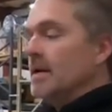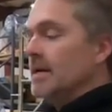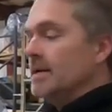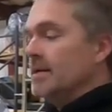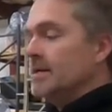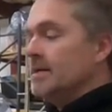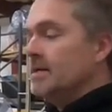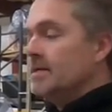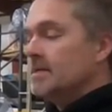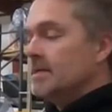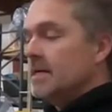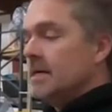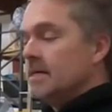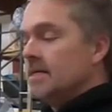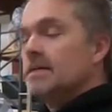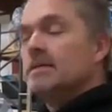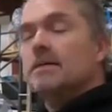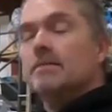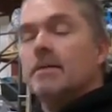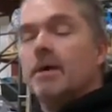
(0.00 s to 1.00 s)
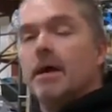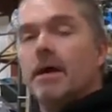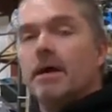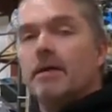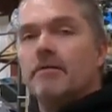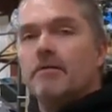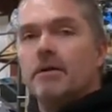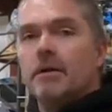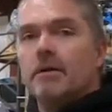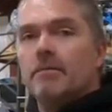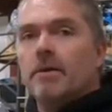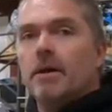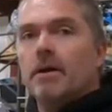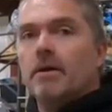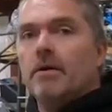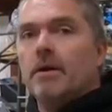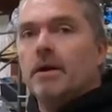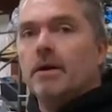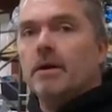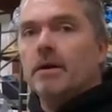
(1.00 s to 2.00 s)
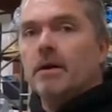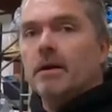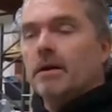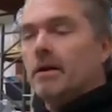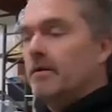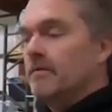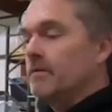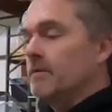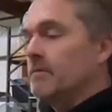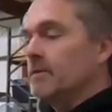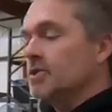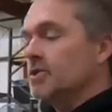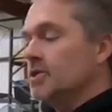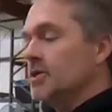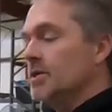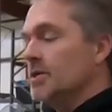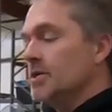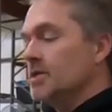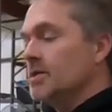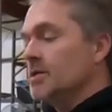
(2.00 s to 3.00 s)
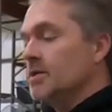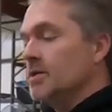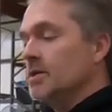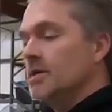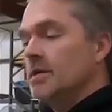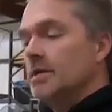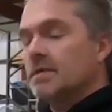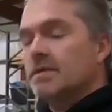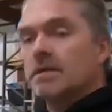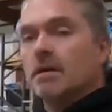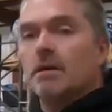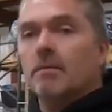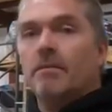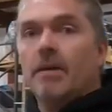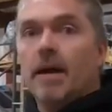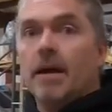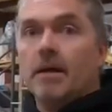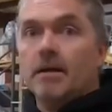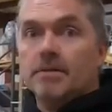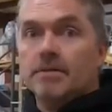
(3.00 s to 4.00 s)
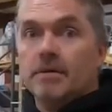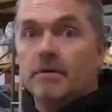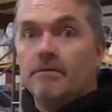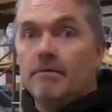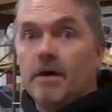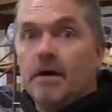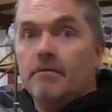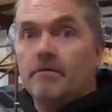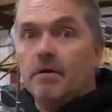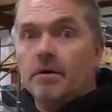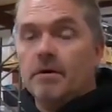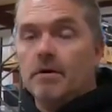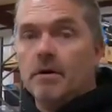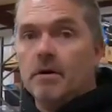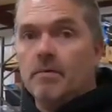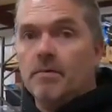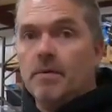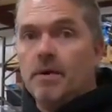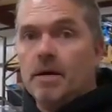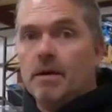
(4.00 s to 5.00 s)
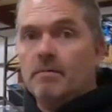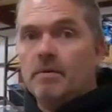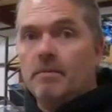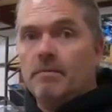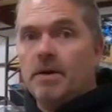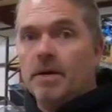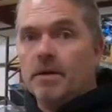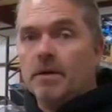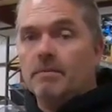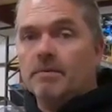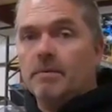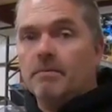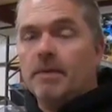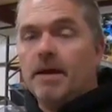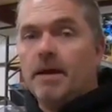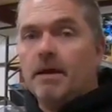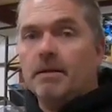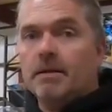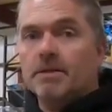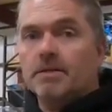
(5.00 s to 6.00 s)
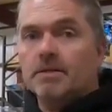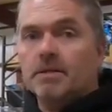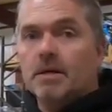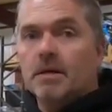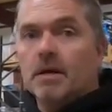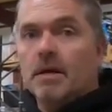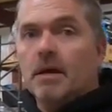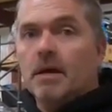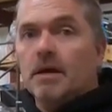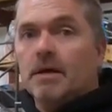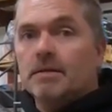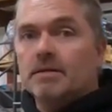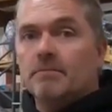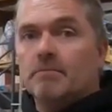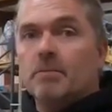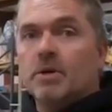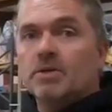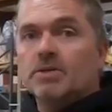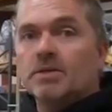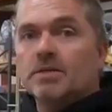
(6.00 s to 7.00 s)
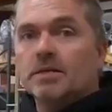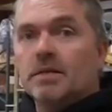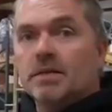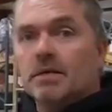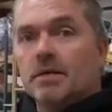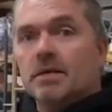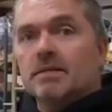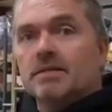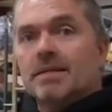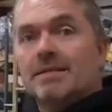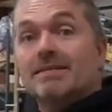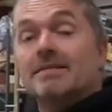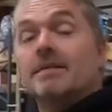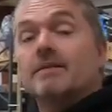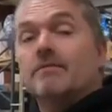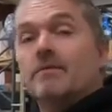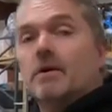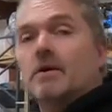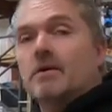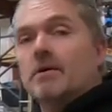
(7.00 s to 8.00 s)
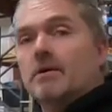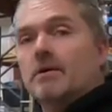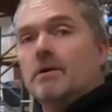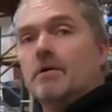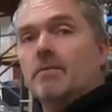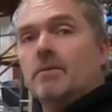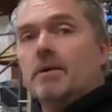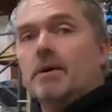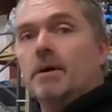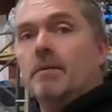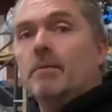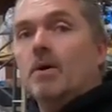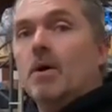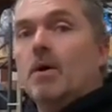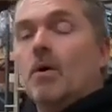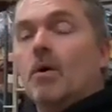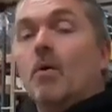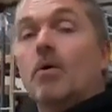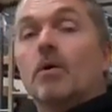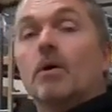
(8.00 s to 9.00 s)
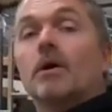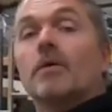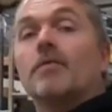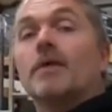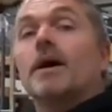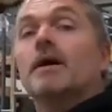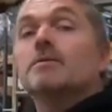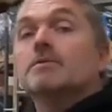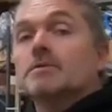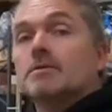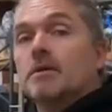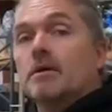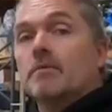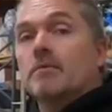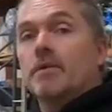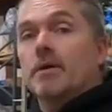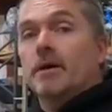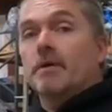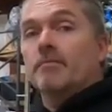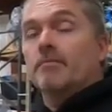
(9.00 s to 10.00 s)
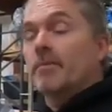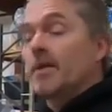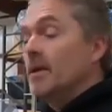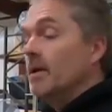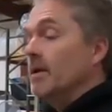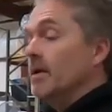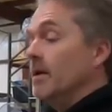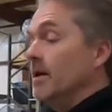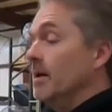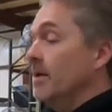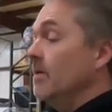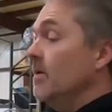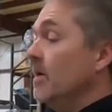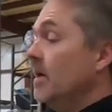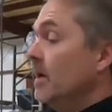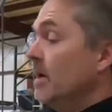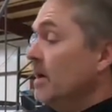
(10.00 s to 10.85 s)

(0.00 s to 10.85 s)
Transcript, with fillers: It does not seem to have any bearing. If the machine is good, it's gonna balance at 500 RPM and pick up the balance as much as it does at 700 RPM or 1000 RPM. Now,